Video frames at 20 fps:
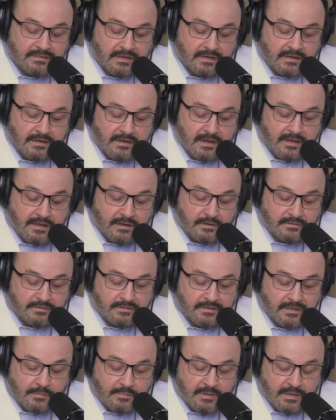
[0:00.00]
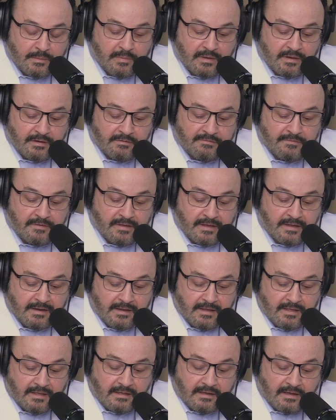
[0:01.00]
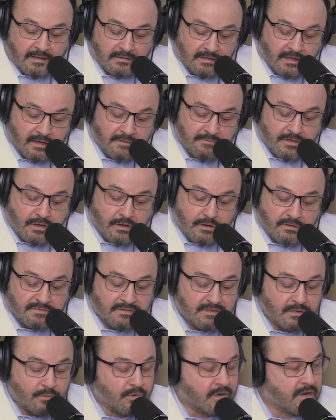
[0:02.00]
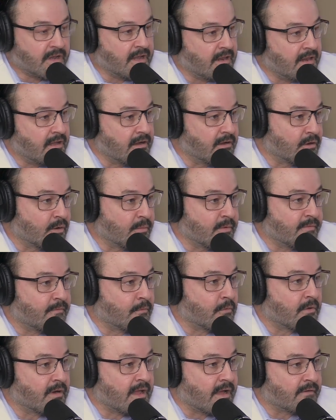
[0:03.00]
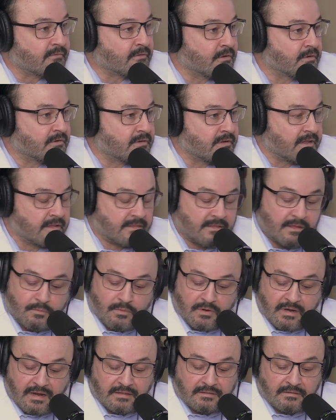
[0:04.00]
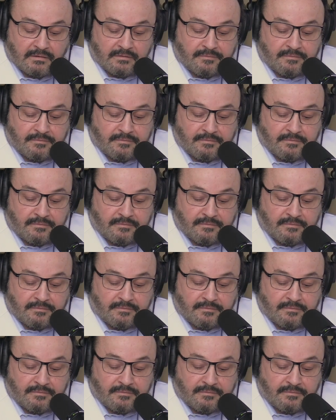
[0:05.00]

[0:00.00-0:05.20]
technique. I don't see a big benefit. I love the curves that we're getting on our before and afters, and I think we get there